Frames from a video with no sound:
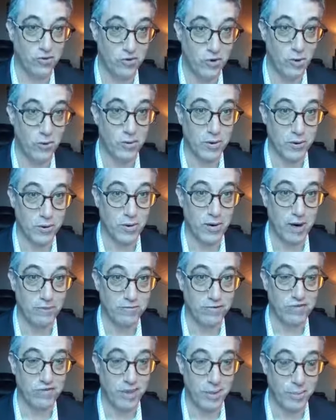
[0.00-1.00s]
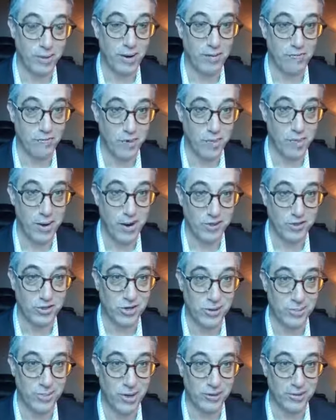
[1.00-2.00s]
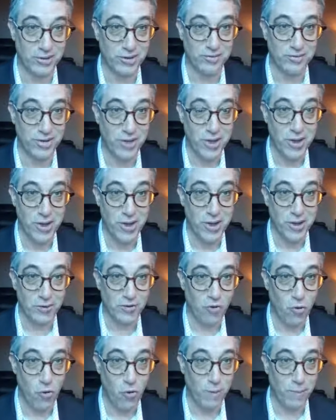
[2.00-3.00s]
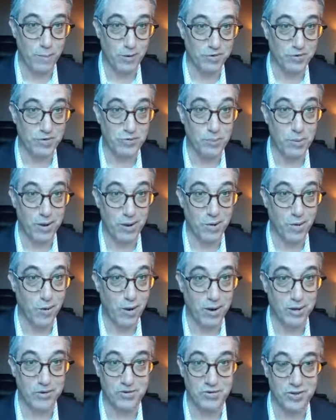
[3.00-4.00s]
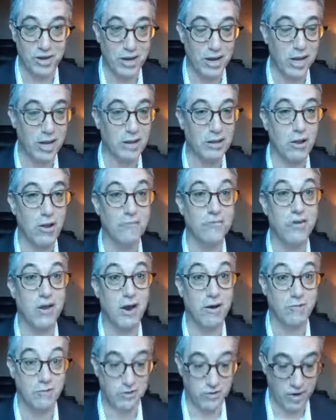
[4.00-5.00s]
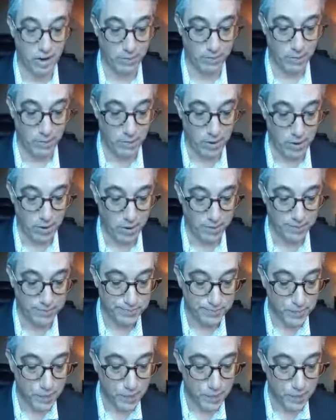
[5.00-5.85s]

So you're going to have to send me information about this tour business because he loves every type of beer.